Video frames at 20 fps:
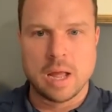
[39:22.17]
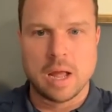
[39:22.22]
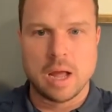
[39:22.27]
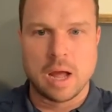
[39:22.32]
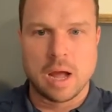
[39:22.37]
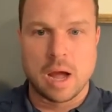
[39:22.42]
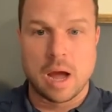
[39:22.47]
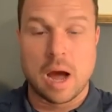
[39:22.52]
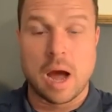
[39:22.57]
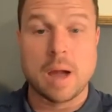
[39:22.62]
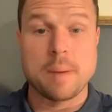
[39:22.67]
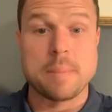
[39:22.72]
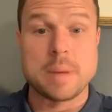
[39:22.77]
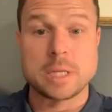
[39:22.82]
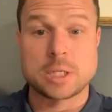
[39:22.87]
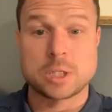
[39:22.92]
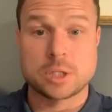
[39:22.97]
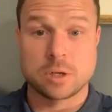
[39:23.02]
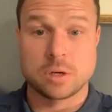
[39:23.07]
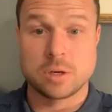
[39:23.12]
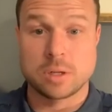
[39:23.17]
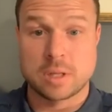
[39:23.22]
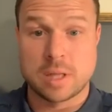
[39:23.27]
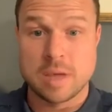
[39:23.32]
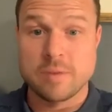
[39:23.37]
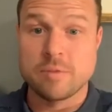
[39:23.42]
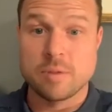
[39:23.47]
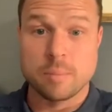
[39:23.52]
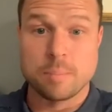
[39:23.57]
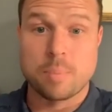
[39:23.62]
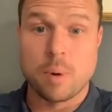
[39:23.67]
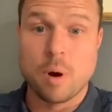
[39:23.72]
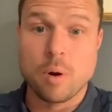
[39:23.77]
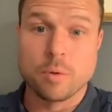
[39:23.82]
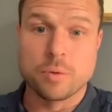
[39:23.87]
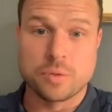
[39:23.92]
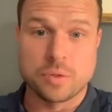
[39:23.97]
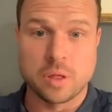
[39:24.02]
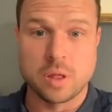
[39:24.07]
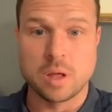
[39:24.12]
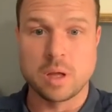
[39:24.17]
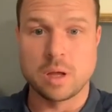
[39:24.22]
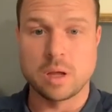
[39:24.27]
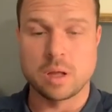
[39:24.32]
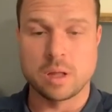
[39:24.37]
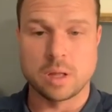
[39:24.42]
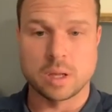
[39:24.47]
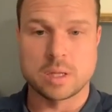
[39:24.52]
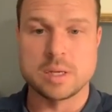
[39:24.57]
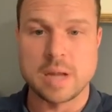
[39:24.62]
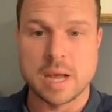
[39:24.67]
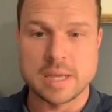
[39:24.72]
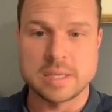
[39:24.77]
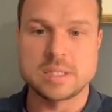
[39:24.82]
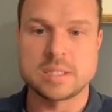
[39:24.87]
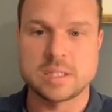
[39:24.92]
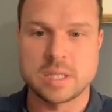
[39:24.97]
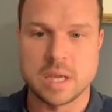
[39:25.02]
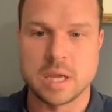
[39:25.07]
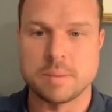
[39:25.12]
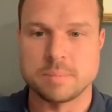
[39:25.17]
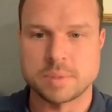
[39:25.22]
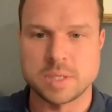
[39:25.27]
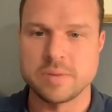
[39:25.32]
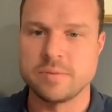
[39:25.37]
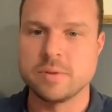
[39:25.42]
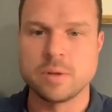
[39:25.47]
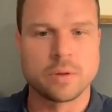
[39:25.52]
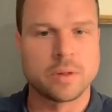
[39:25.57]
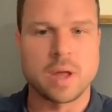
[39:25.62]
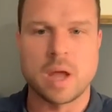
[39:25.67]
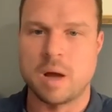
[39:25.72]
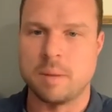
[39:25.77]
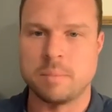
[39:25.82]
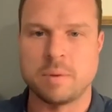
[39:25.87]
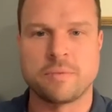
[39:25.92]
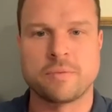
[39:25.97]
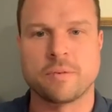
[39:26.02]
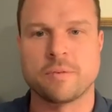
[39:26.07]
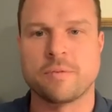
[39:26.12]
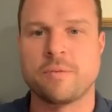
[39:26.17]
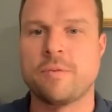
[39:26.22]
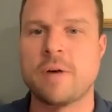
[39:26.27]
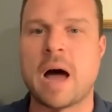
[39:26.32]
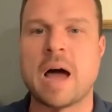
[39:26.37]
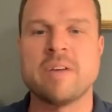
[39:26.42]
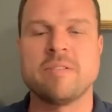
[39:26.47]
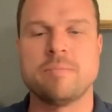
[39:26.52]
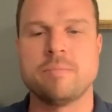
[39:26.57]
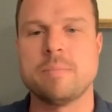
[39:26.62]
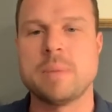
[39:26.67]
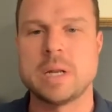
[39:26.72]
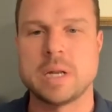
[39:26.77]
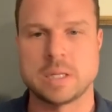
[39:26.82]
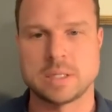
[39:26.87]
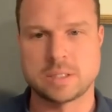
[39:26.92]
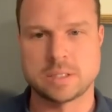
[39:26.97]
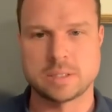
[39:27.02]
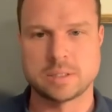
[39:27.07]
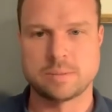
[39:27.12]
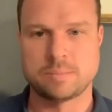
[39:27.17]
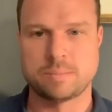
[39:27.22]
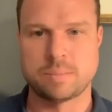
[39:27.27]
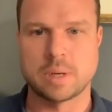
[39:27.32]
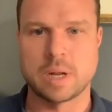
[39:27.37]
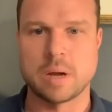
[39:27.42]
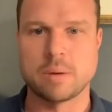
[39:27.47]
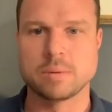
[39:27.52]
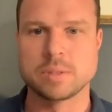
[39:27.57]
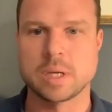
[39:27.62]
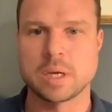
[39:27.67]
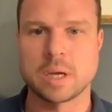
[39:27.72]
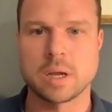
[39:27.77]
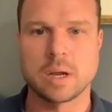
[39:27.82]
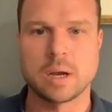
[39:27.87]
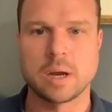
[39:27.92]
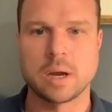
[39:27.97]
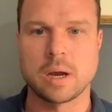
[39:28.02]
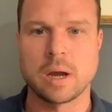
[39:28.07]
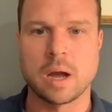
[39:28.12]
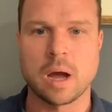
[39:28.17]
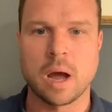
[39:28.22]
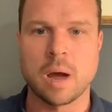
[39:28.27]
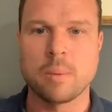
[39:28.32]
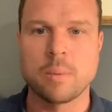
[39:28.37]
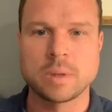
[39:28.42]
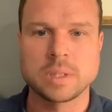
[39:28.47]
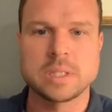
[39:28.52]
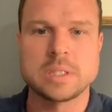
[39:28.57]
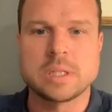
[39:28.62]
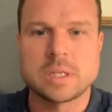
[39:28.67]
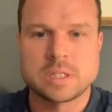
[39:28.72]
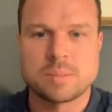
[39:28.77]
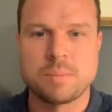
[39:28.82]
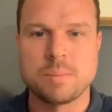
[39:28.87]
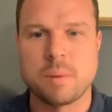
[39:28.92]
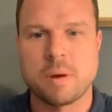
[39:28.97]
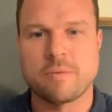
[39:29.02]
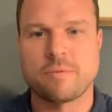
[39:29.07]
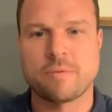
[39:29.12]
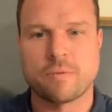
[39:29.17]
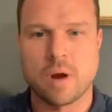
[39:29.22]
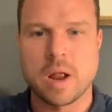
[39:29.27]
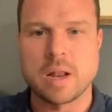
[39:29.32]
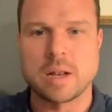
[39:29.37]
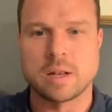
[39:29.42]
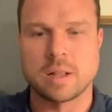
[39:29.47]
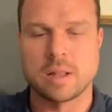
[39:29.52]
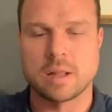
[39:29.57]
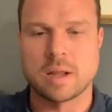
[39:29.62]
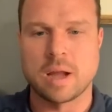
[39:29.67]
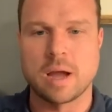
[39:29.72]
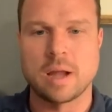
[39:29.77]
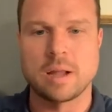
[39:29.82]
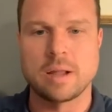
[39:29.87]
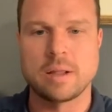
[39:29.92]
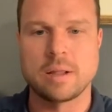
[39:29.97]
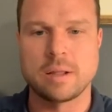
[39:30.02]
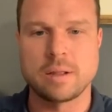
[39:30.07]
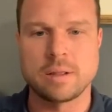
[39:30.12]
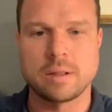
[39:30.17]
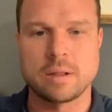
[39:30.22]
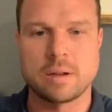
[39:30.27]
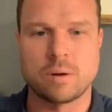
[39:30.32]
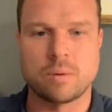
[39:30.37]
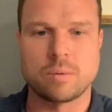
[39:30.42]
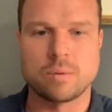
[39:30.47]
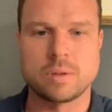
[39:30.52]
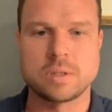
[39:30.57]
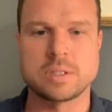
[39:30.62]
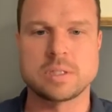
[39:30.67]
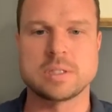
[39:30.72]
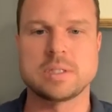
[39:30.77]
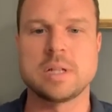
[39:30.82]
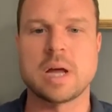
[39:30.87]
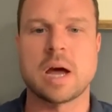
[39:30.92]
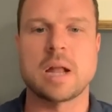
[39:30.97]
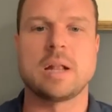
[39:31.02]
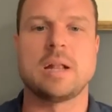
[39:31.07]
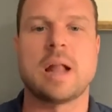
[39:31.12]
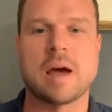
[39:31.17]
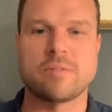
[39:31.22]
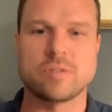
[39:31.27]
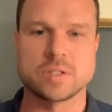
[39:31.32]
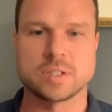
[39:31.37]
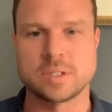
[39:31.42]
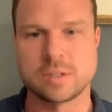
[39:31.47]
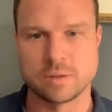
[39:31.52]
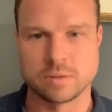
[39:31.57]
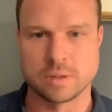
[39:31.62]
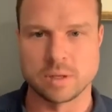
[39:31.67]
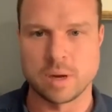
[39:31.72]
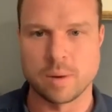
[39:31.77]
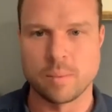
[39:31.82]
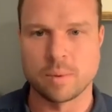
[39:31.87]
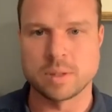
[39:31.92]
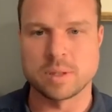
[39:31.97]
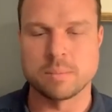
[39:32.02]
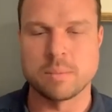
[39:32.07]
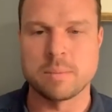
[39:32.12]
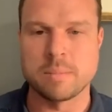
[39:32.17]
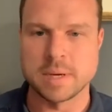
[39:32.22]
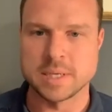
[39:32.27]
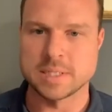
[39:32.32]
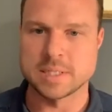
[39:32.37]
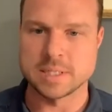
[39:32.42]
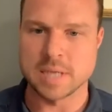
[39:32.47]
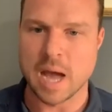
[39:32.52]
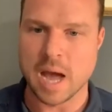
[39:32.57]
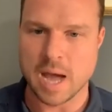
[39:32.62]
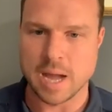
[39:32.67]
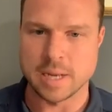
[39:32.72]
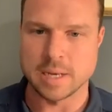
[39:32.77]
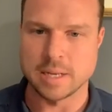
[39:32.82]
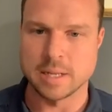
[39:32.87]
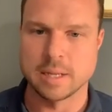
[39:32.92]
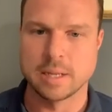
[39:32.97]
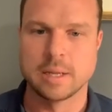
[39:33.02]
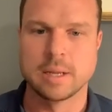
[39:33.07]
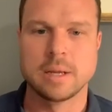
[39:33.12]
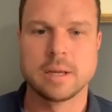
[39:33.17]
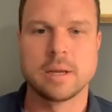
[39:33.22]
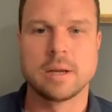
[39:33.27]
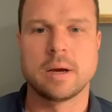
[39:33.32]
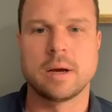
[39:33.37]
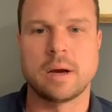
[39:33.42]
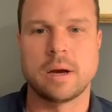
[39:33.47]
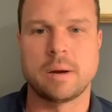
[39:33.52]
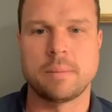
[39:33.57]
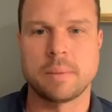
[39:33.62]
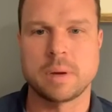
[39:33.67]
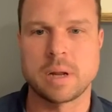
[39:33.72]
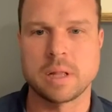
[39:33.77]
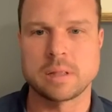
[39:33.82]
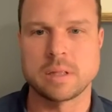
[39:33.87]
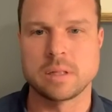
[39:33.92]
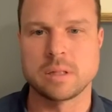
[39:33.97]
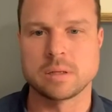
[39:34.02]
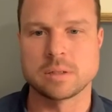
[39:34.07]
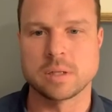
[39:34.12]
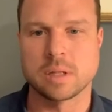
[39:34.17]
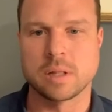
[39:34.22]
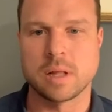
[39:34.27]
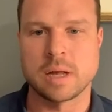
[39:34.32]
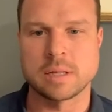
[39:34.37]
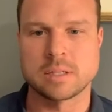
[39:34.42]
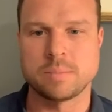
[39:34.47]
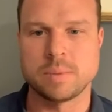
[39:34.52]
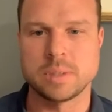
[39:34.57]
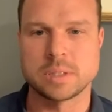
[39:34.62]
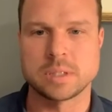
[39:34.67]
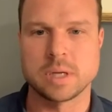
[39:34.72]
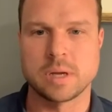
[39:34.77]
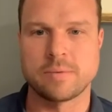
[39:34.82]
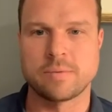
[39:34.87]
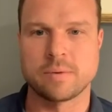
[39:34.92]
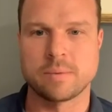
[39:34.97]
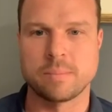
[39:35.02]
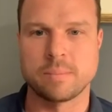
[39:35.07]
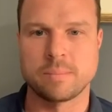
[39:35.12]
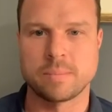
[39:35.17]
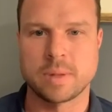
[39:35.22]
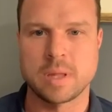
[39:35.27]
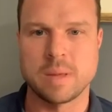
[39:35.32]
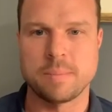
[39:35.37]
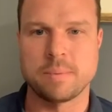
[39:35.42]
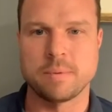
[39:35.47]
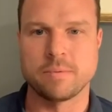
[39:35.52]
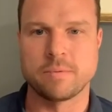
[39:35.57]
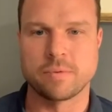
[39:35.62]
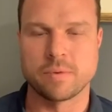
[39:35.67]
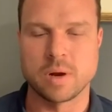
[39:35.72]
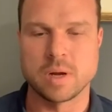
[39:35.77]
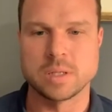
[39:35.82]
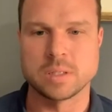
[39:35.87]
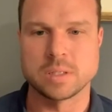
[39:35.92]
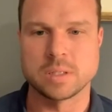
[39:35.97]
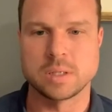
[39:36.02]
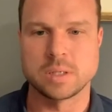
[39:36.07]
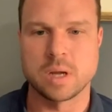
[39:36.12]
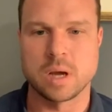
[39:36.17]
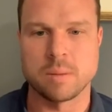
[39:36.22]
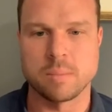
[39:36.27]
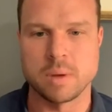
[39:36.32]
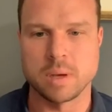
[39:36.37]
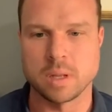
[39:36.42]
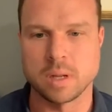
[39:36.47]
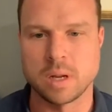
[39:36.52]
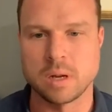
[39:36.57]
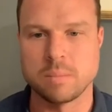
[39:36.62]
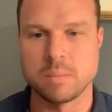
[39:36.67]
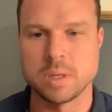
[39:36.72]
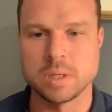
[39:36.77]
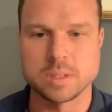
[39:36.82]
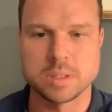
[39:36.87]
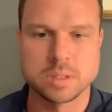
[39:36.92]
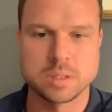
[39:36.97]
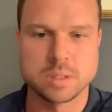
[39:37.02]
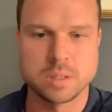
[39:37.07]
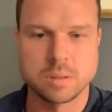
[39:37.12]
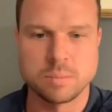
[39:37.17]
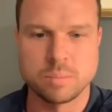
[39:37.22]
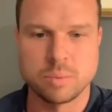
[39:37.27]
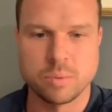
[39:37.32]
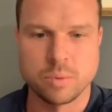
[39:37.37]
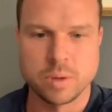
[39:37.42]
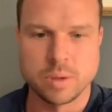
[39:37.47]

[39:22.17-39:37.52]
I made sure to give them both like nice tips, even though they helped me for five minutes. But I was like, I want these guys to be my friend. Like, I, you know, this is not an adversarial thing. I want them on my side. Um, and I think there's a lot to be said for keeping friends and not making enemies. That's a good point.